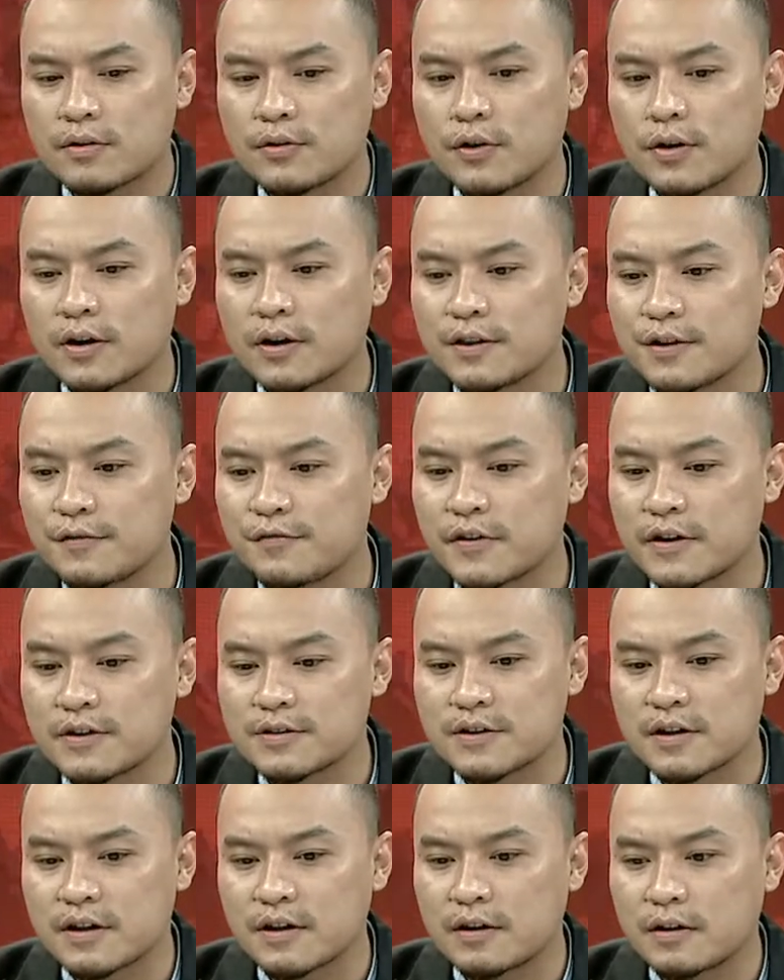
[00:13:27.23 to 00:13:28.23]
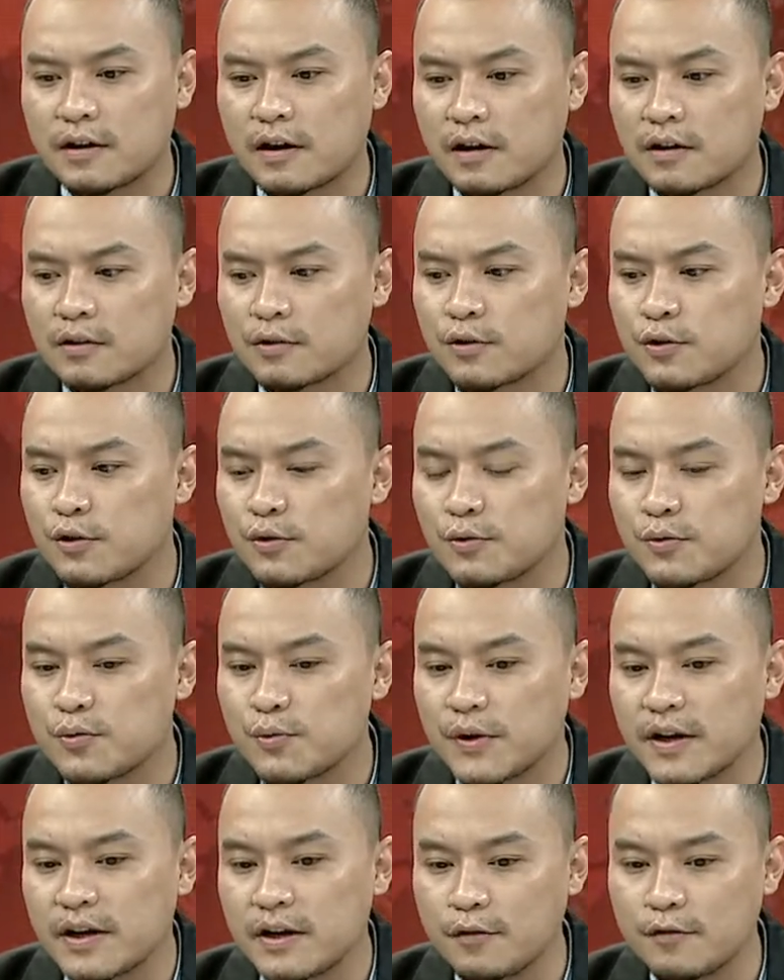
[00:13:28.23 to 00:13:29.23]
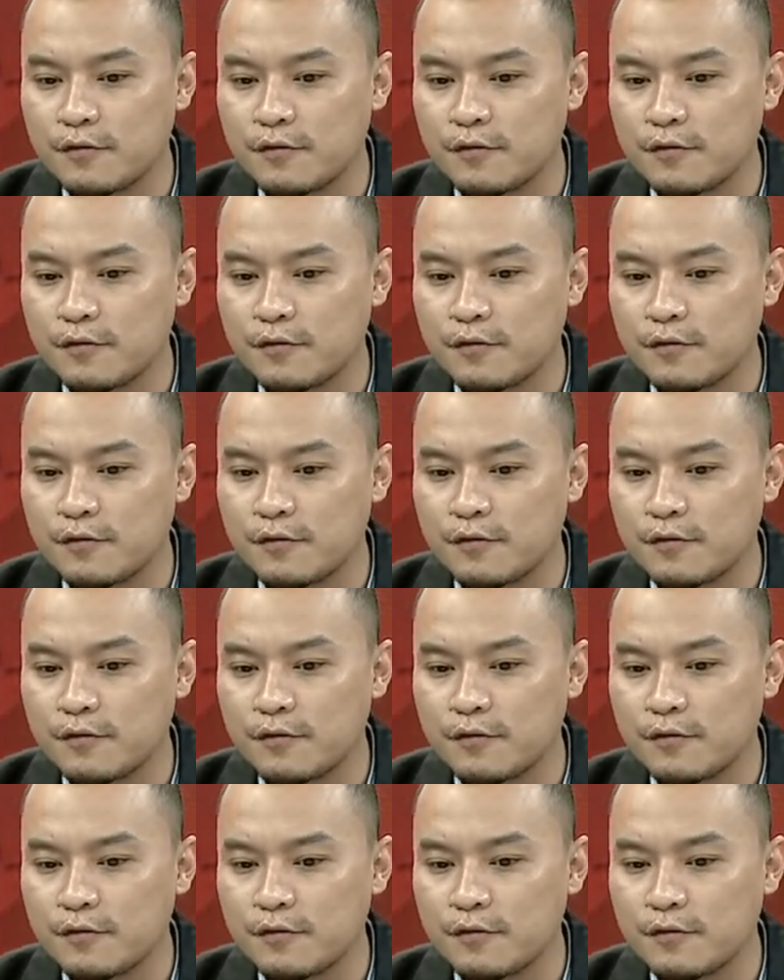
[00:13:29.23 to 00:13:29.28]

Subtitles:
your other friends? Do you know any